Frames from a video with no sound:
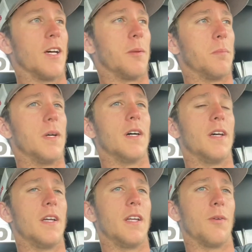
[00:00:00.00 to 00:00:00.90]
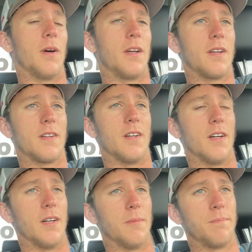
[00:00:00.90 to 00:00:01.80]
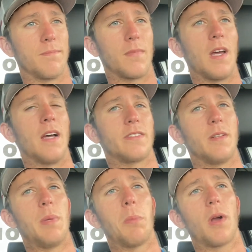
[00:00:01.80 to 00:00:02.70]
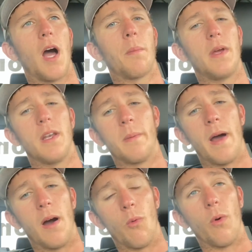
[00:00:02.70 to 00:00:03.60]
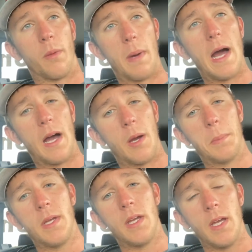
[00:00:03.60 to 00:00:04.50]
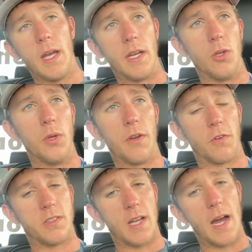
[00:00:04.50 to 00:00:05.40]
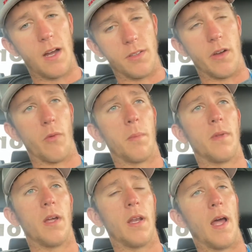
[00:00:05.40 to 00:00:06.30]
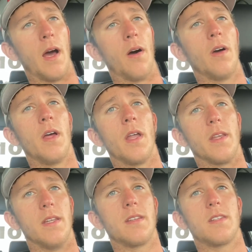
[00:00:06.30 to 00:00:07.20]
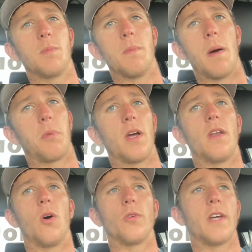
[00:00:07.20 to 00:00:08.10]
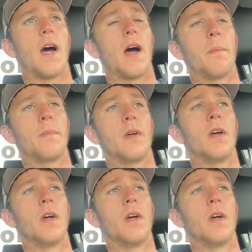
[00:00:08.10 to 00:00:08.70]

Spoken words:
But anyway, I've seen people commenting about wanting to buy them and do different styles of them. Now, this has been my plan the whole time.